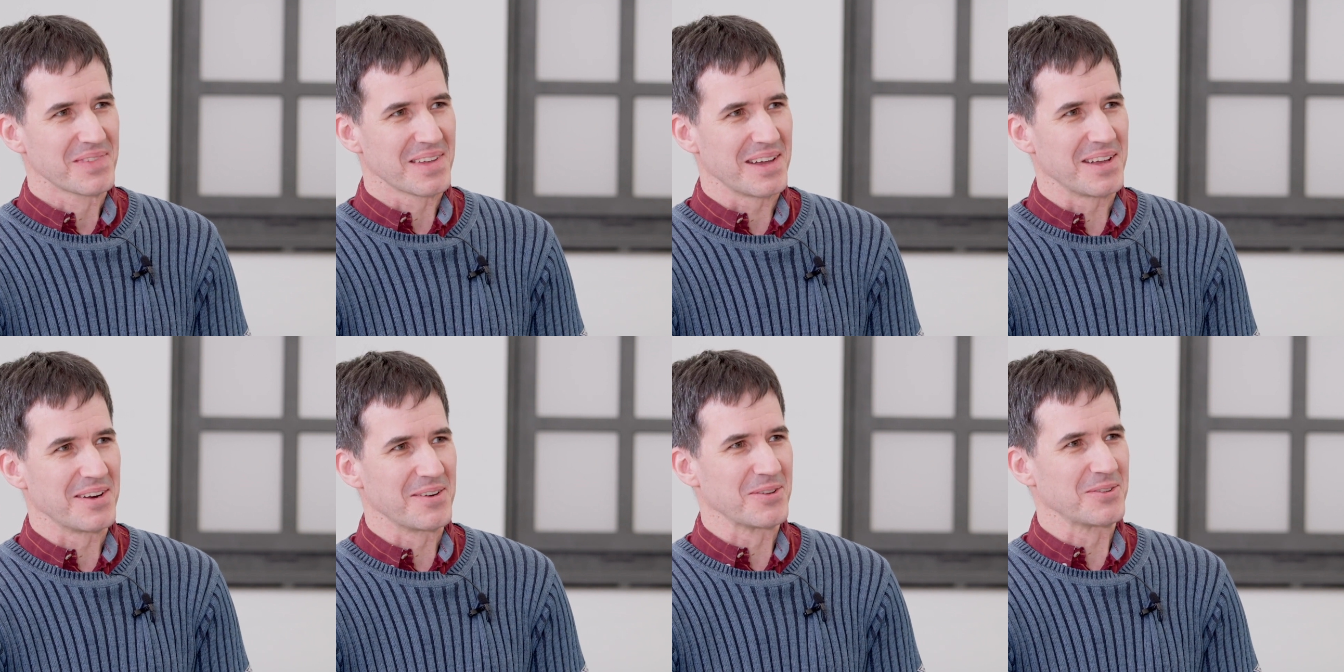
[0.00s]

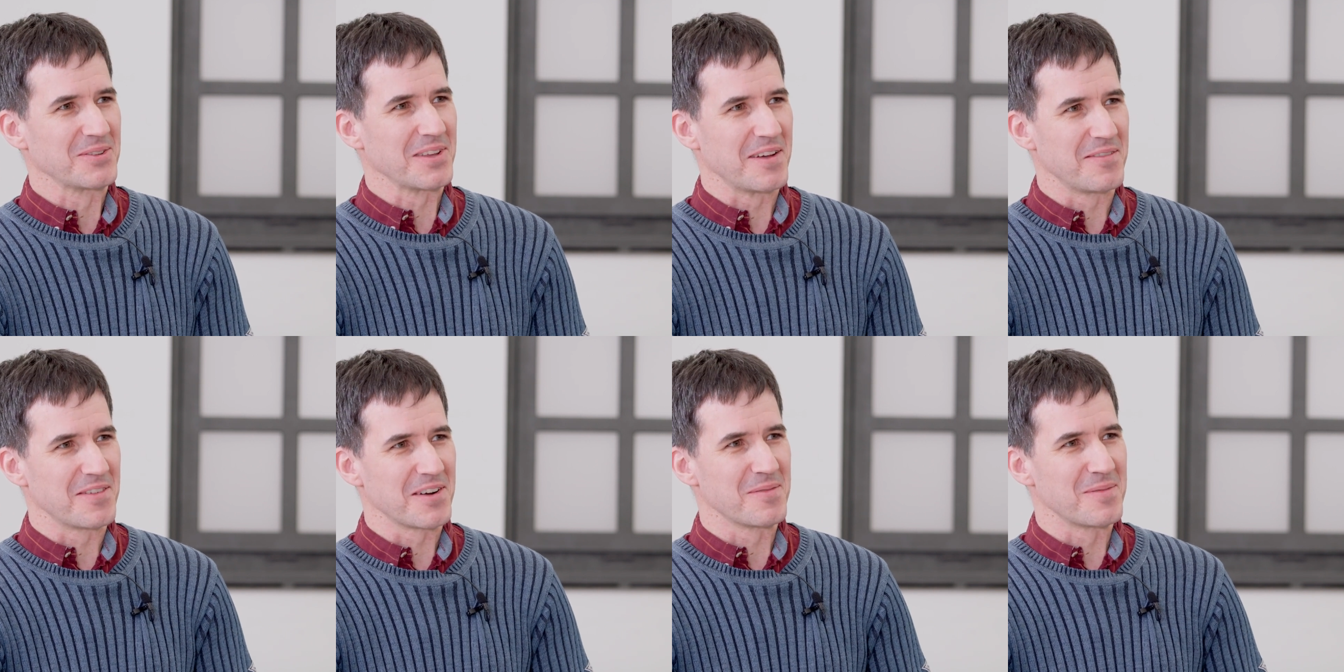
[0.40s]
and not
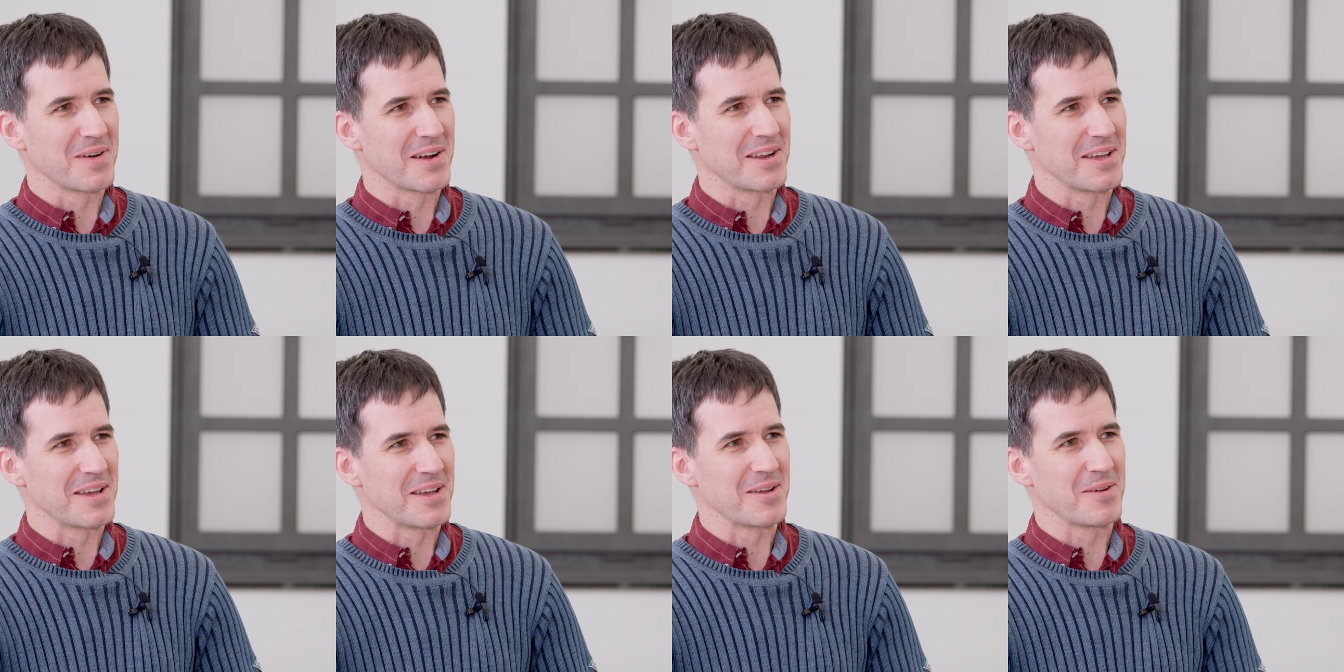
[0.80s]

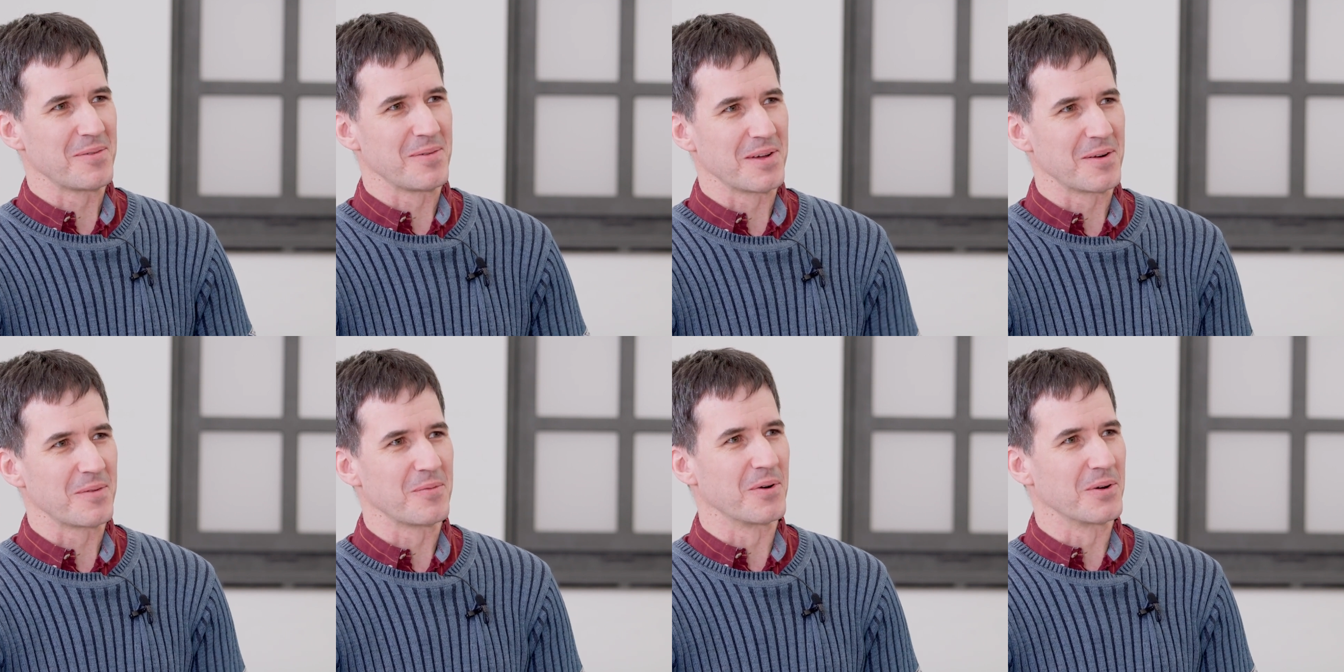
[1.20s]
everybody
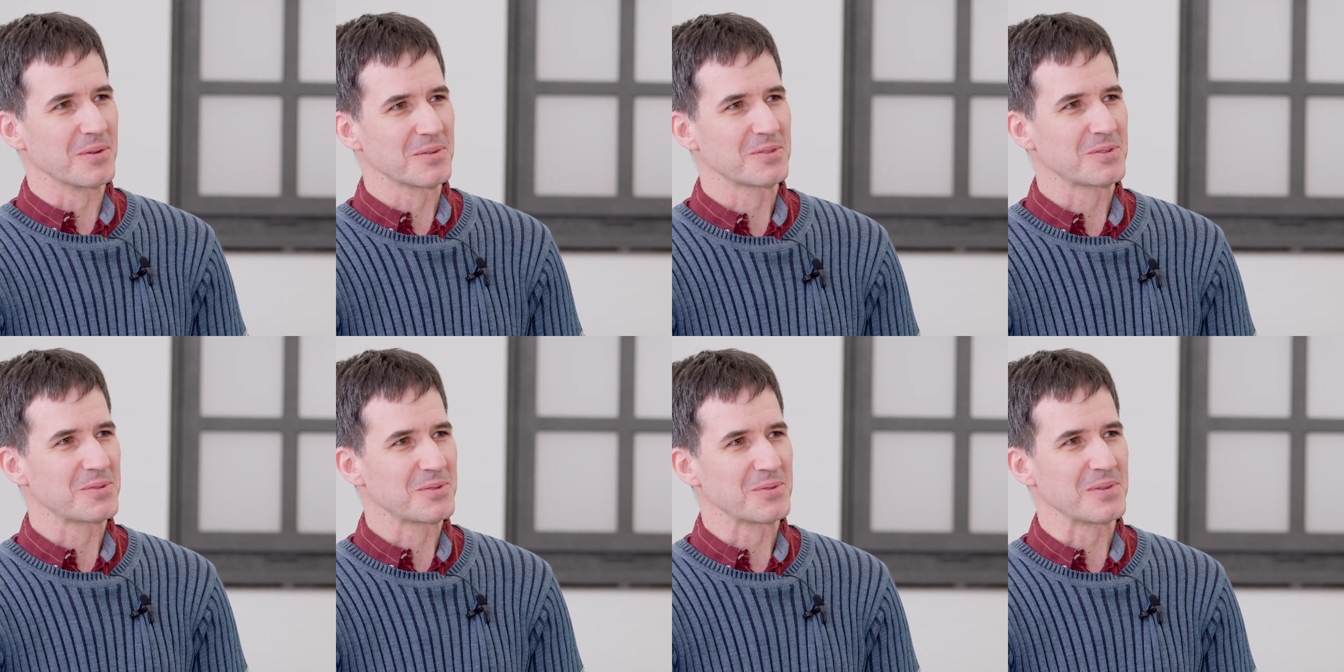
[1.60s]
will want